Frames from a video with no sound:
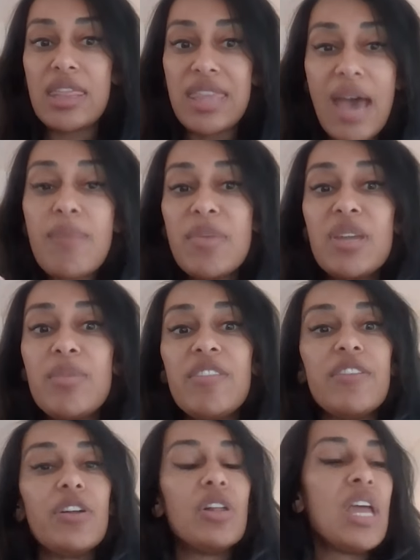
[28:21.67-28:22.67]
that made me
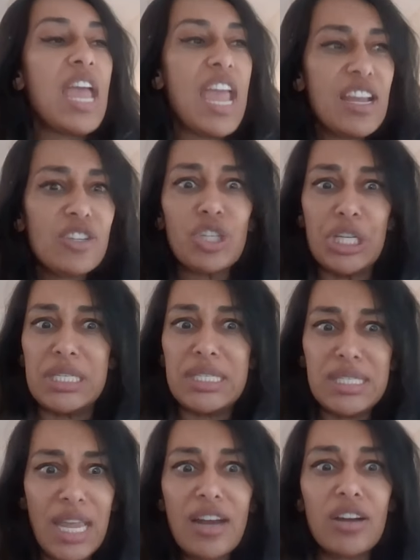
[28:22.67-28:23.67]
feel anxious,
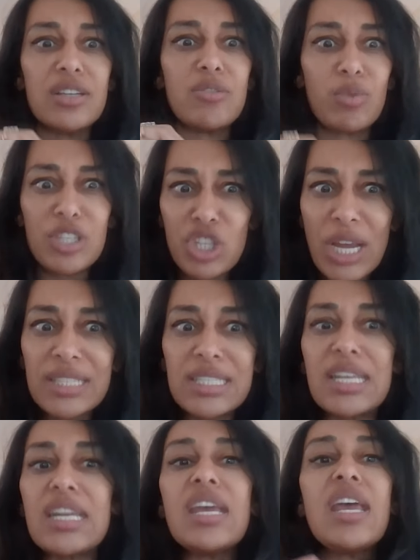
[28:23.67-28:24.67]
scared,
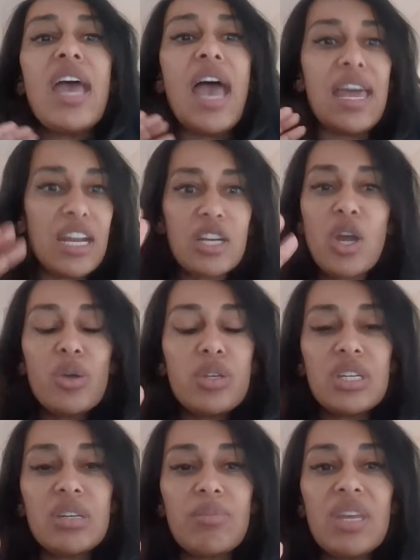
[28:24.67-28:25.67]
rejected. And I know
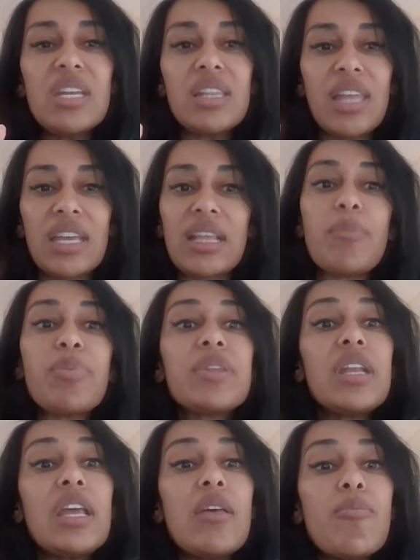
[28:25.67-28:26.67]
you didn't mean it like that,
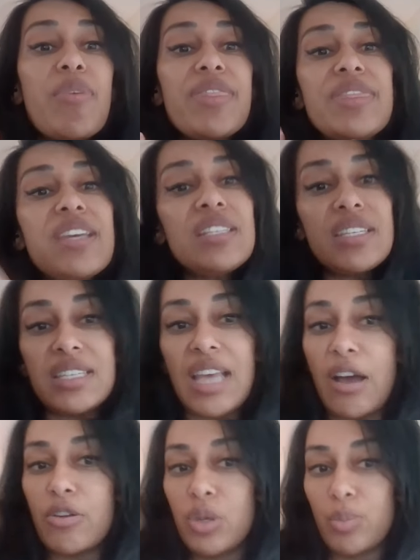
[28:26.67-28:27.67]
but this is
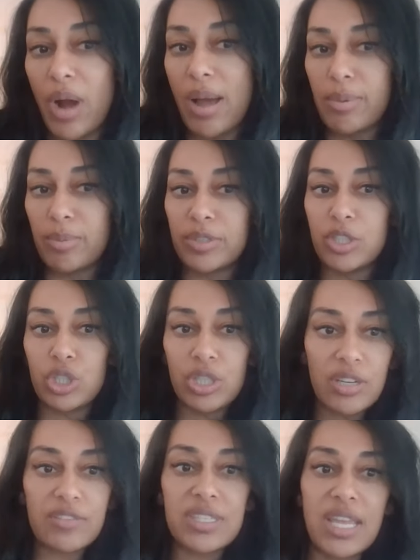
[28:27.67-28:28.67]
how you probably
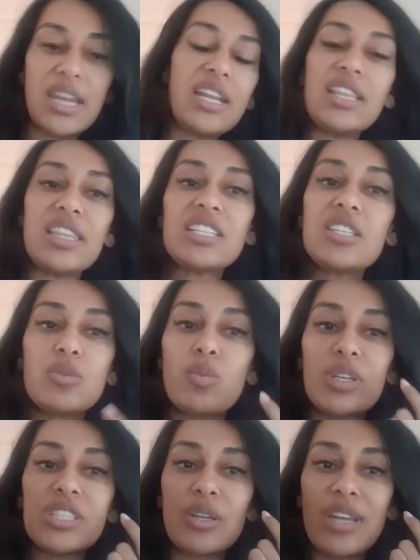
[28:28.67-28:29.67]
should have said it. And this is
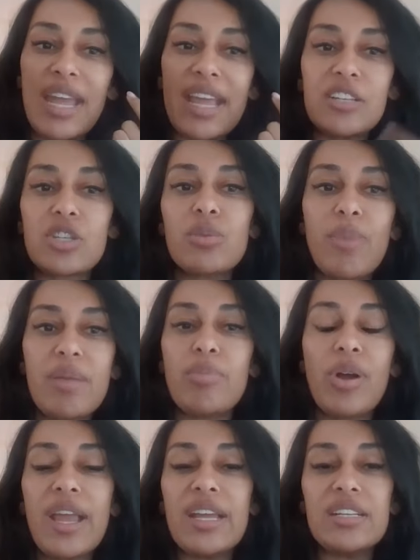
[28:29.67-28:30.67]
what's going to enter my
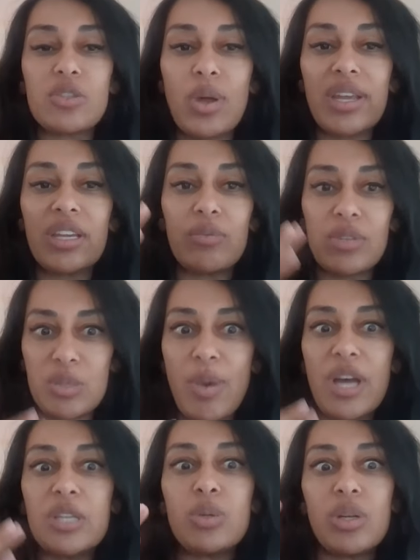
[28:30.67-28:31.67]
brain so I can
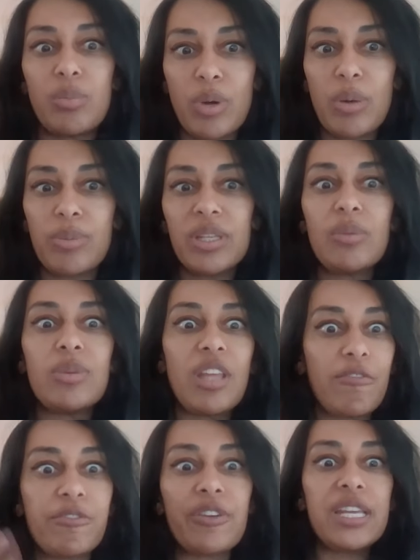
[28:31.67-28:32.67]
respond to it appropriately
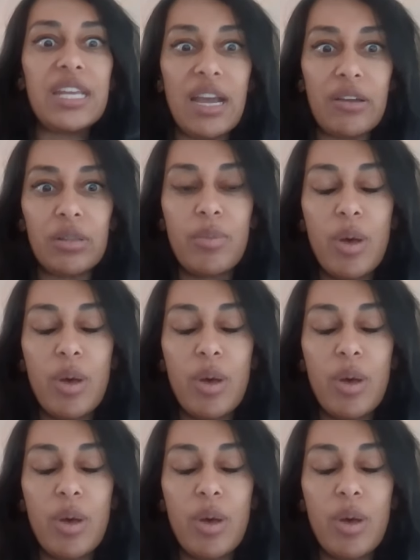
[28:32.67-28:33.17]
without freaking out in the